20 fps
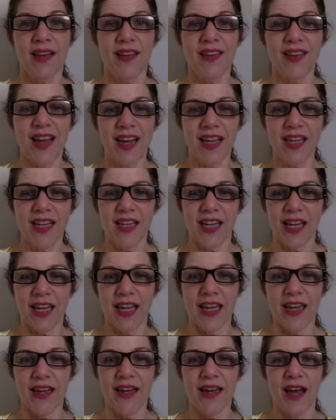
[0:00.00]

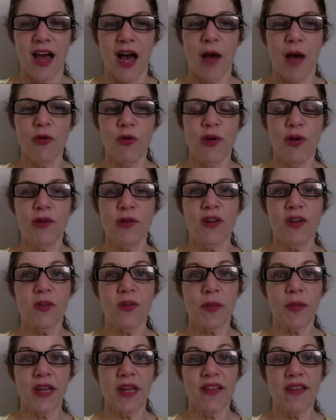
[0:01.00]
Secondly, I'm going to
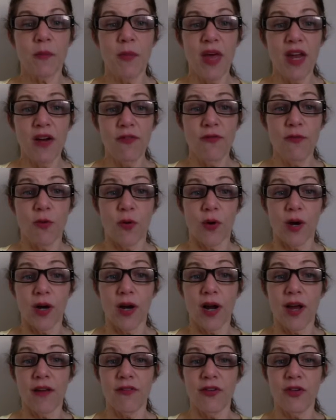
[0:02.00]
explain the
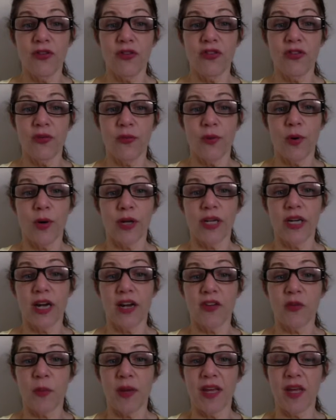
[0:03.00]
metaphor I've used to
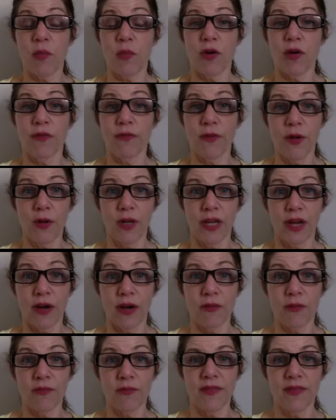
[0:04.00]
organize my
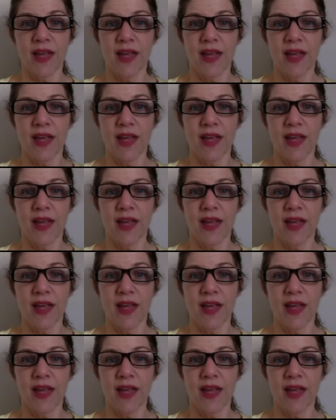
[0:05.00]
ePortfolio.